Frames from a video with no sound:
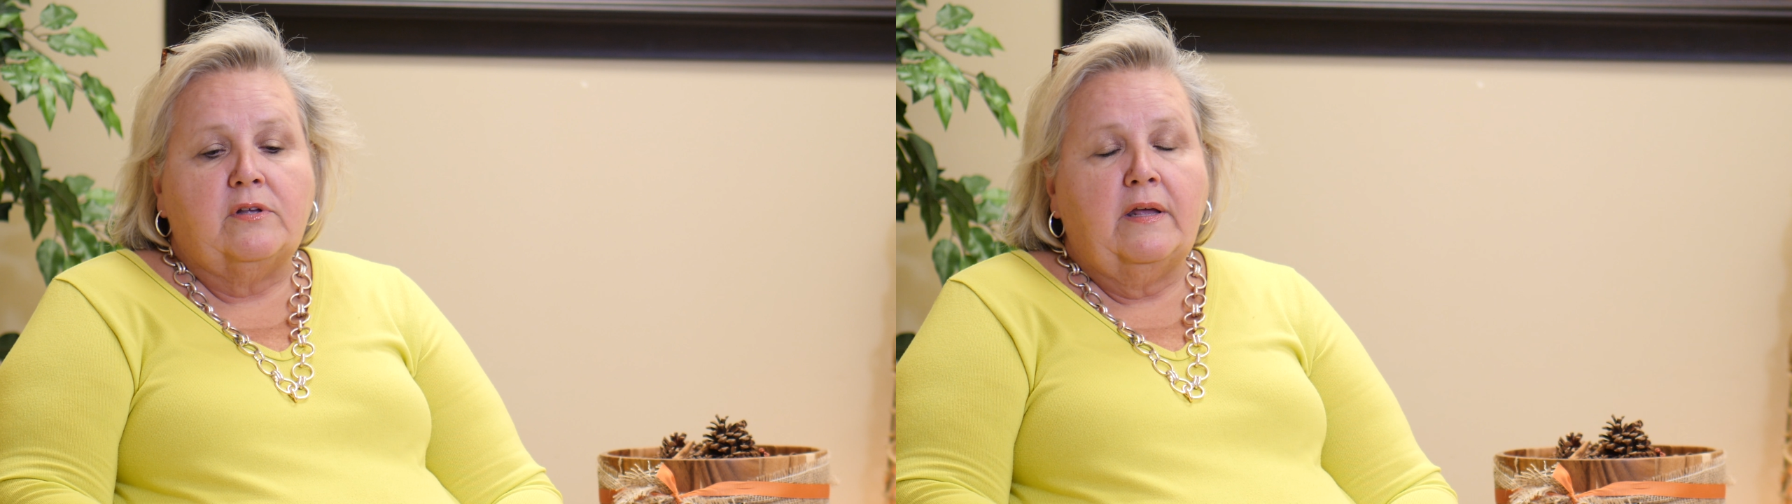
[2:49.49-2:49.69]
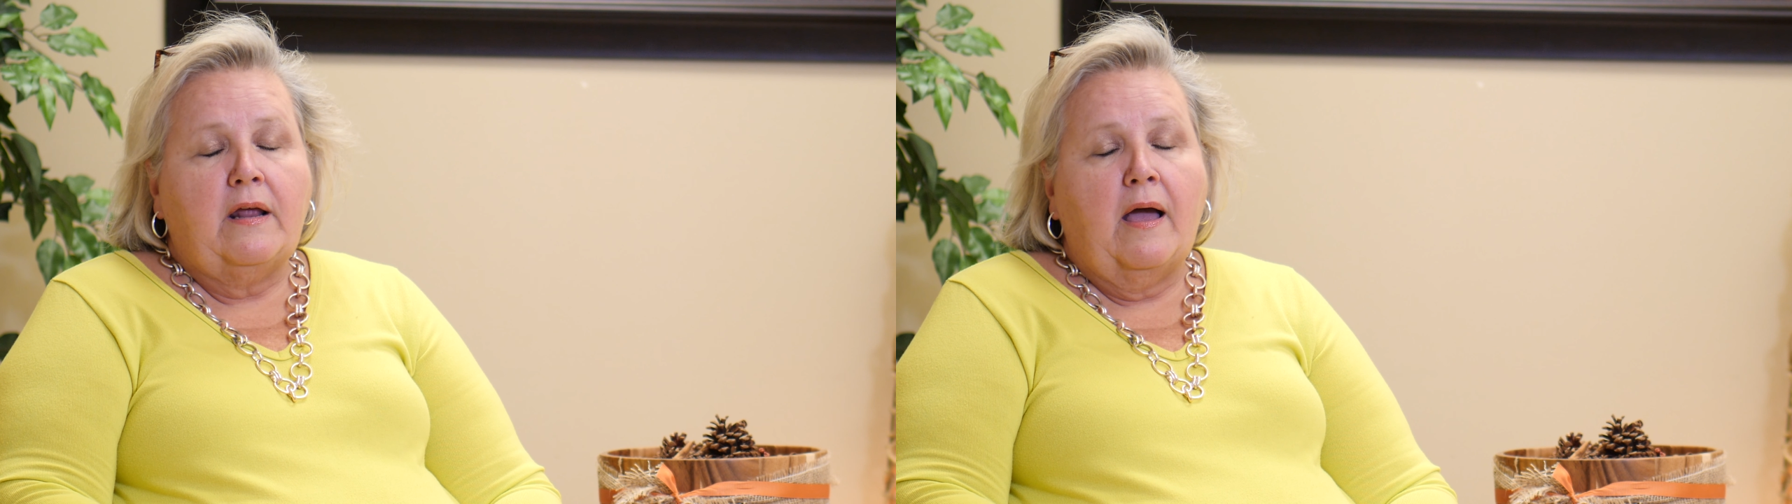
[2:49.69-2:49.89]

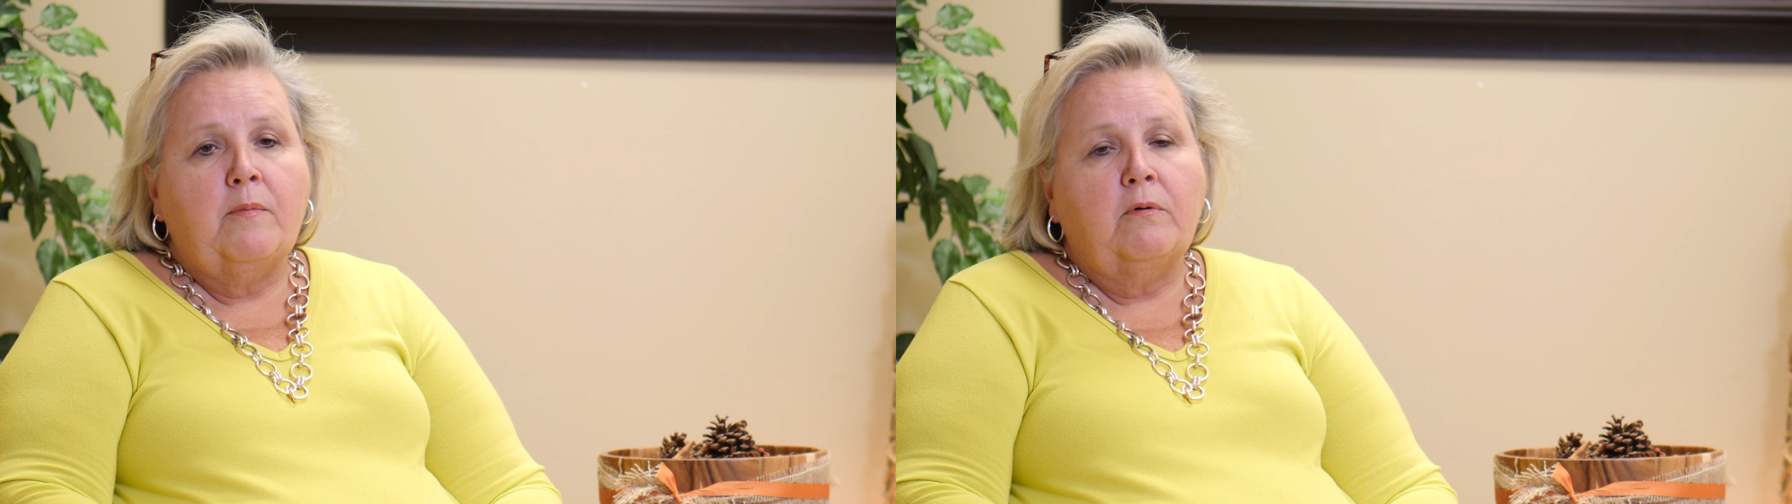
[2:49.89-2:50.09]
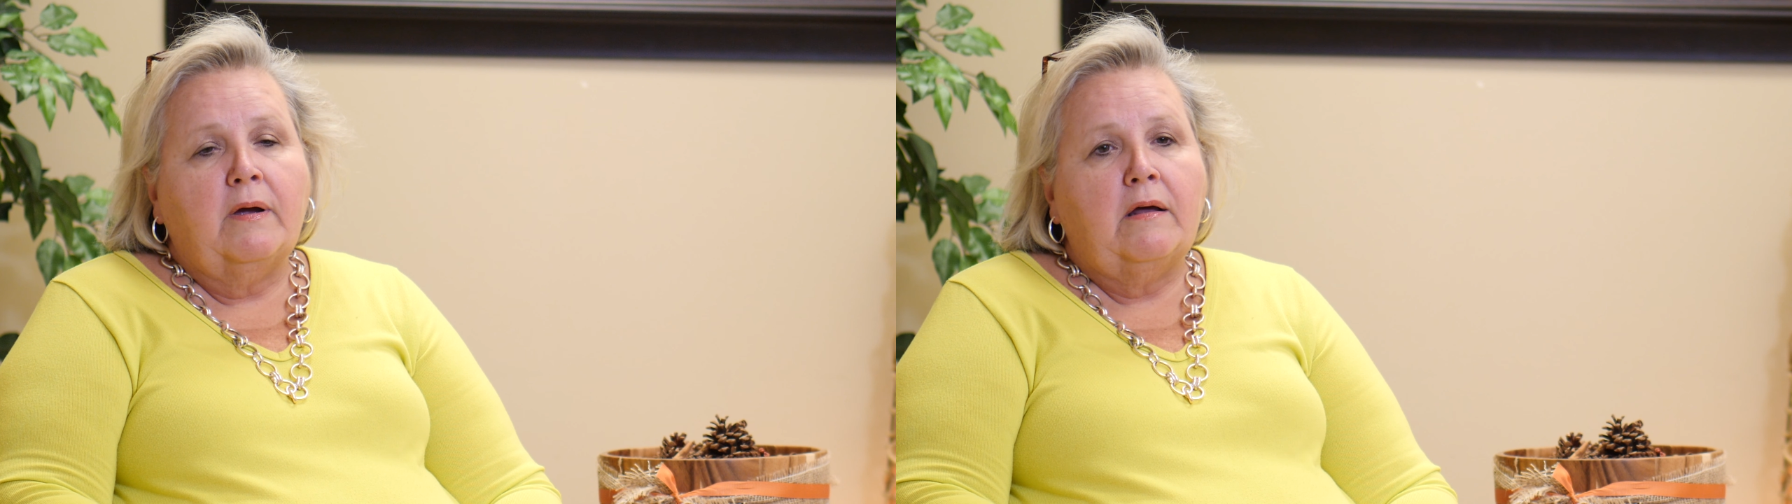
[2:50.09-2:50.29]
And then
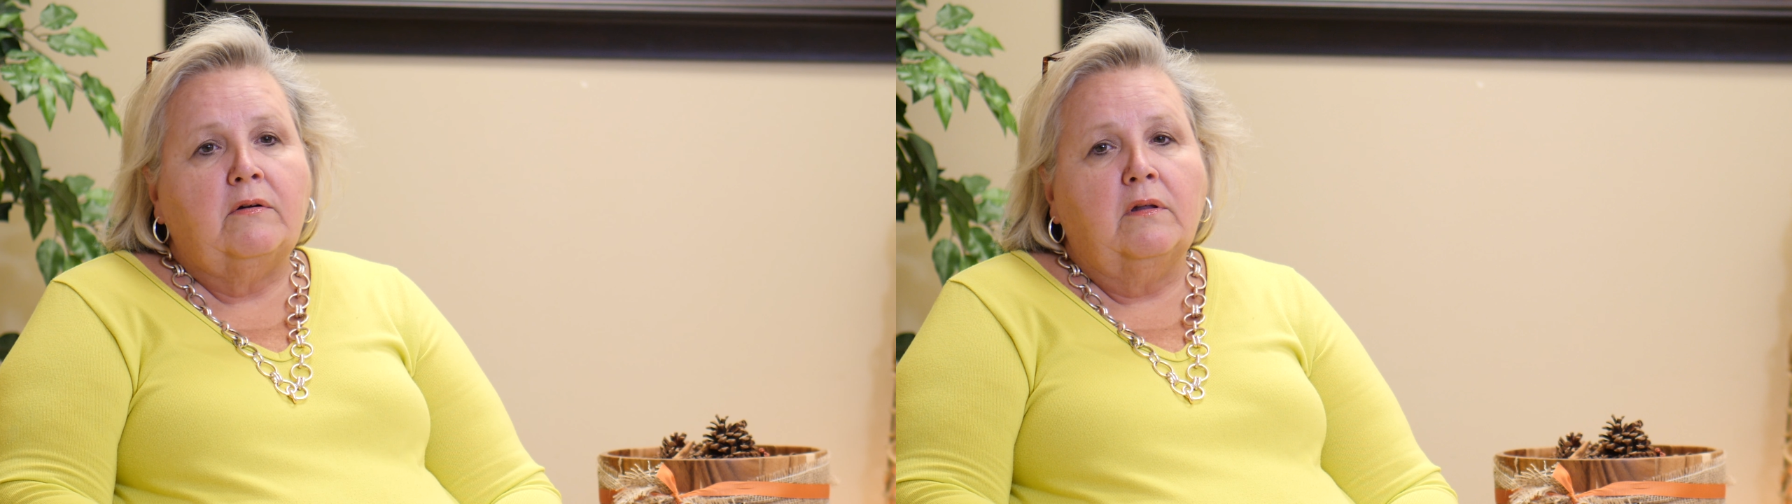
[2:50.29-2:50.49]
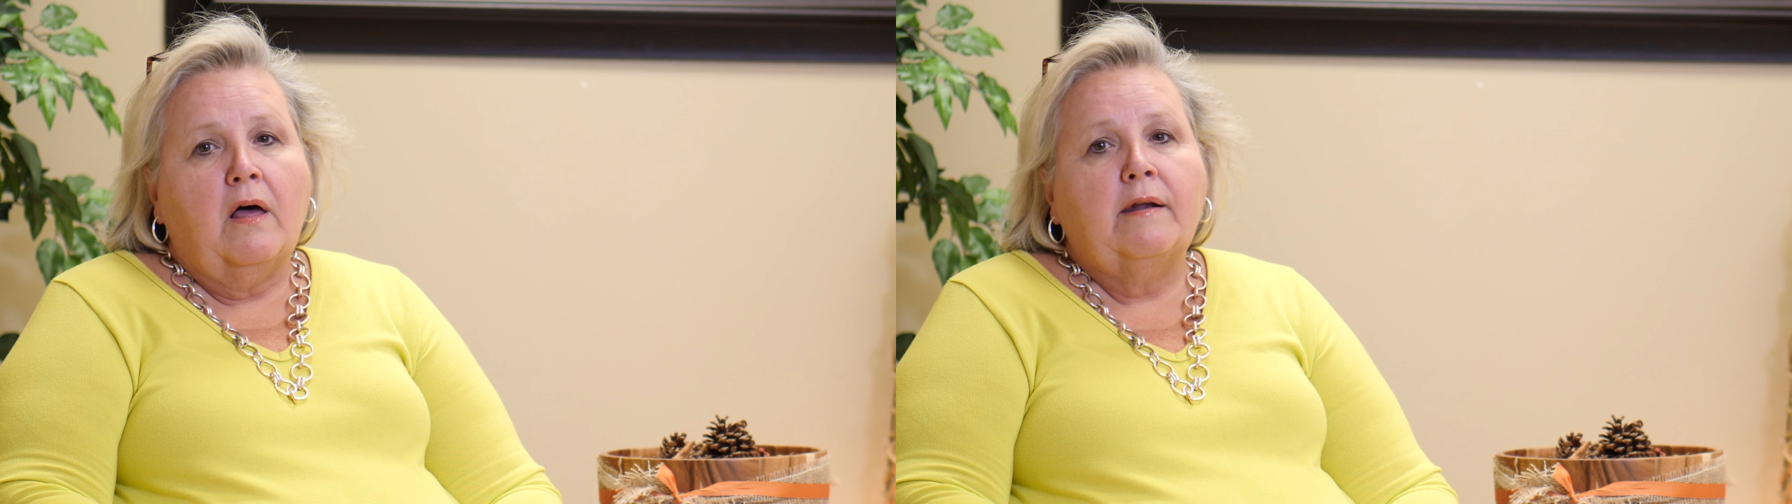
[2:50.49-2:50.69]
I'm around
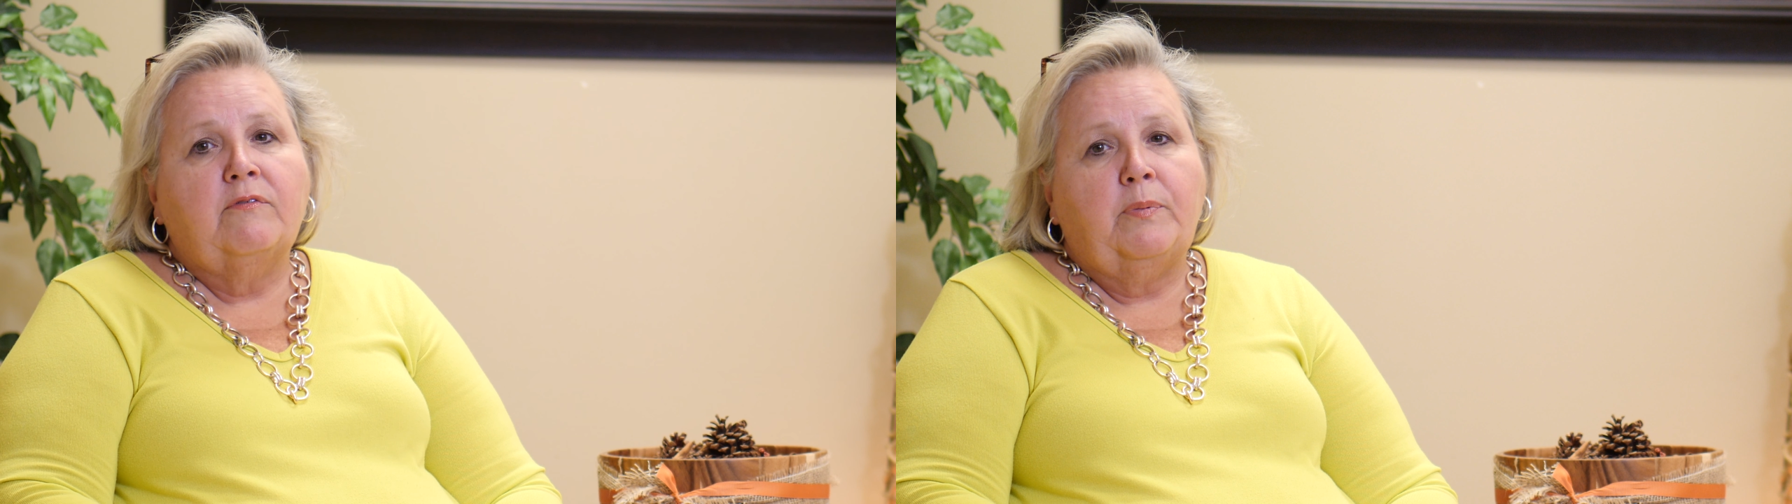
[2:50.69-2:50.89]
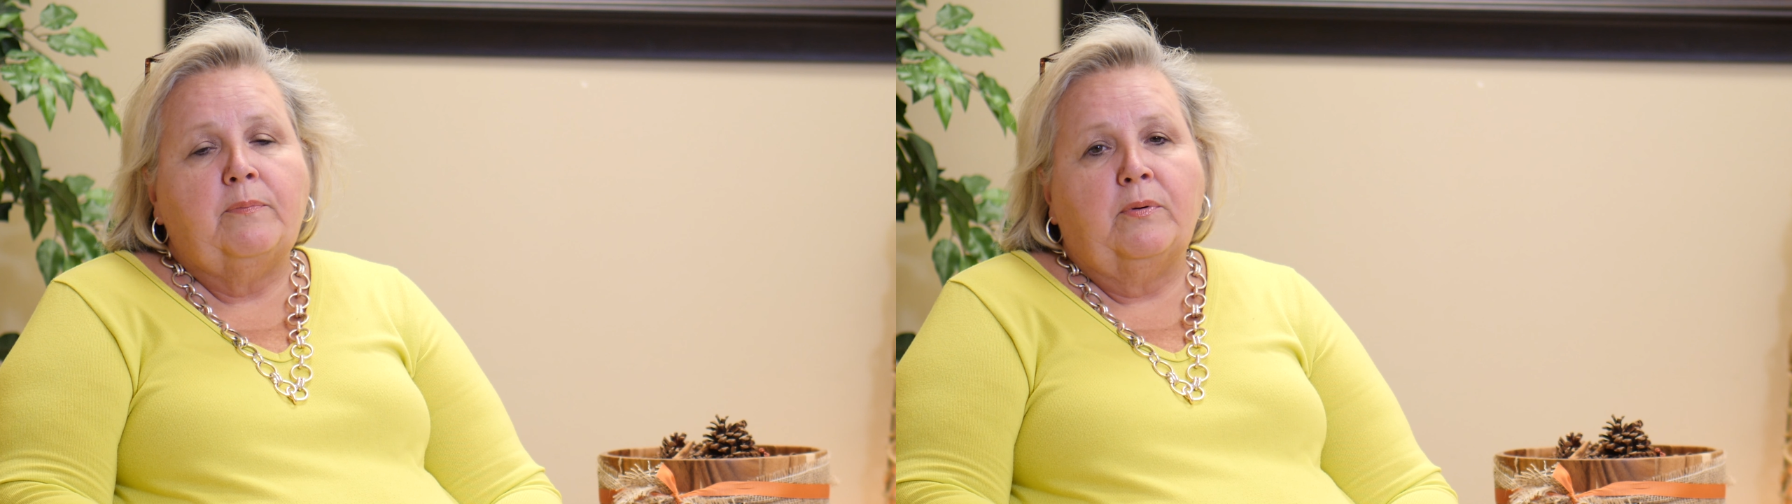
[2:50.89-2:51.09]
a lot
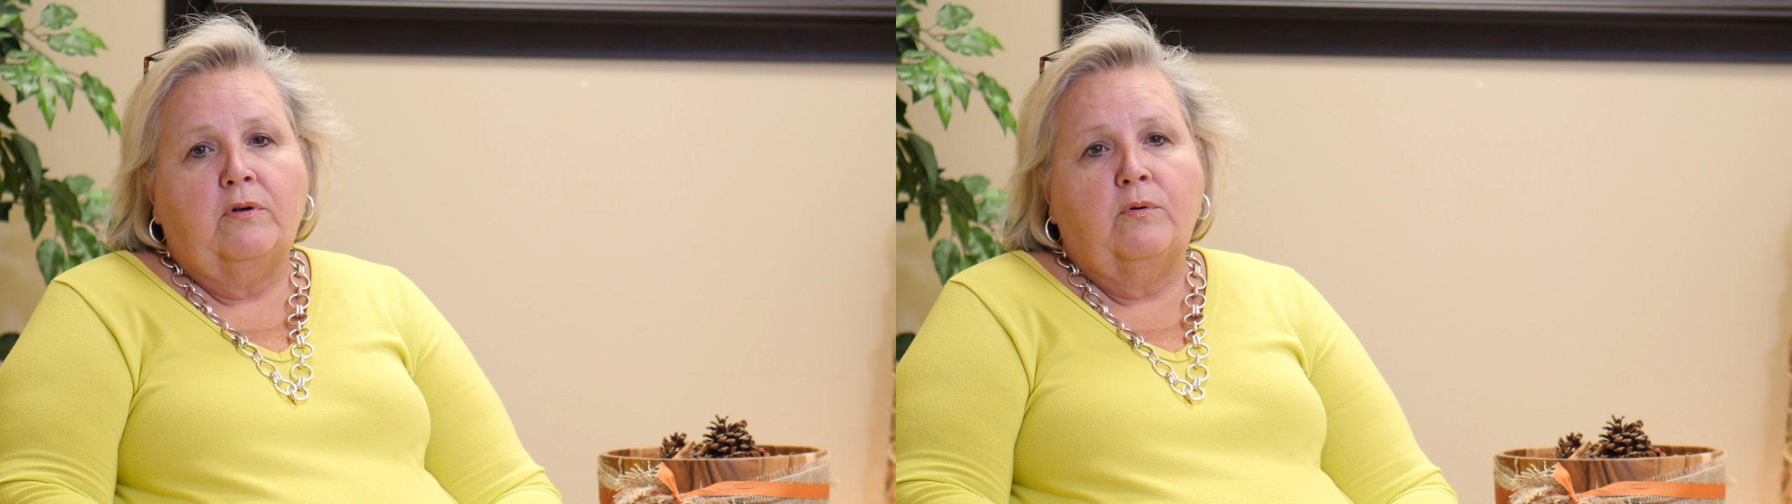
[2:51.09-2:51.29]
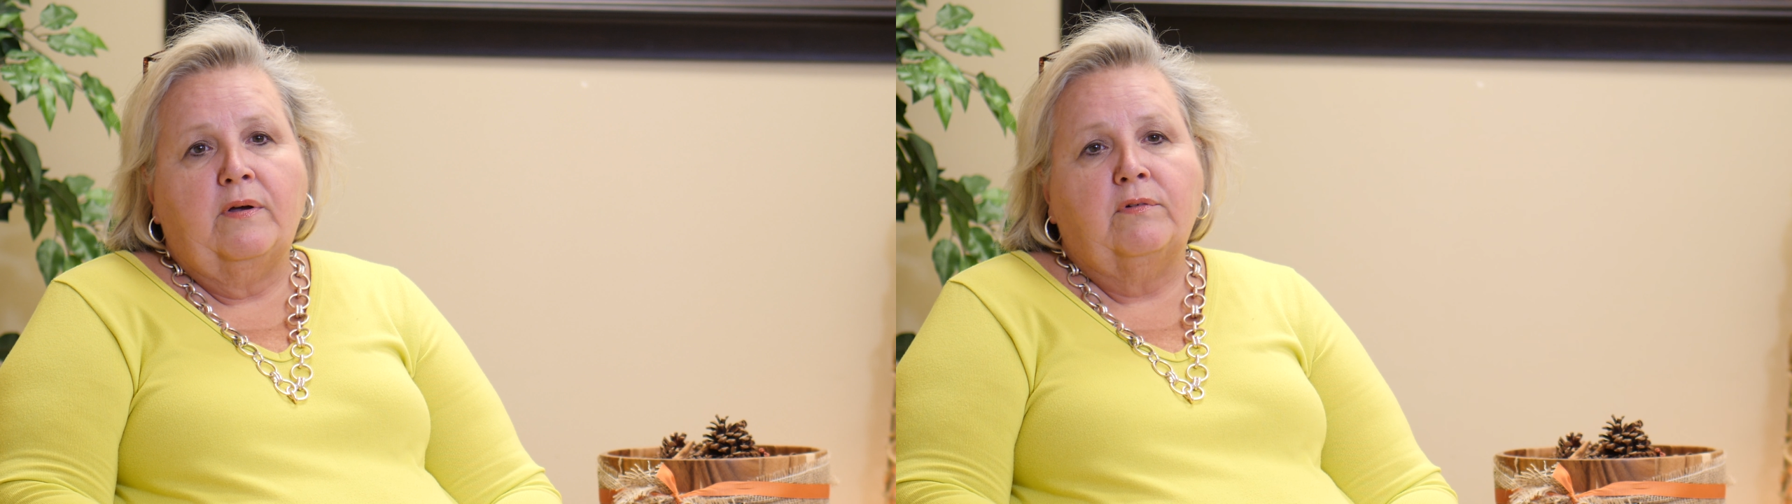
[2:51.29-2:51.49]
of people
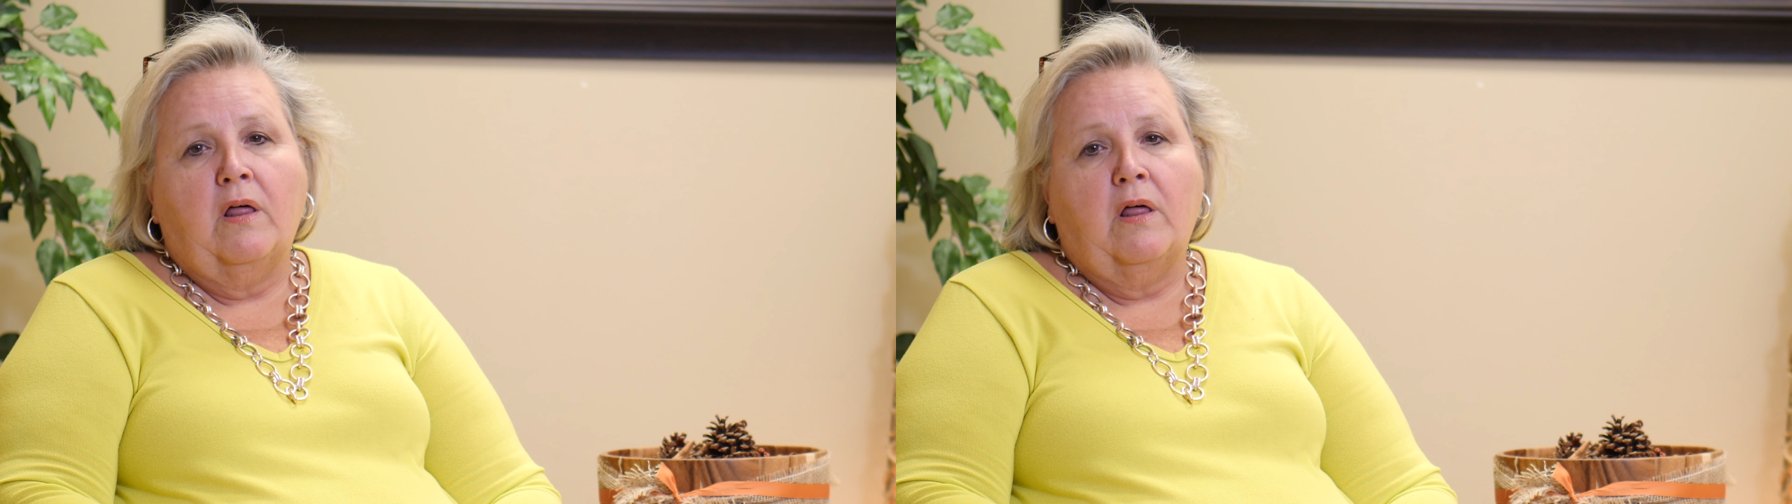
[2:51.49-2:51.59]
who have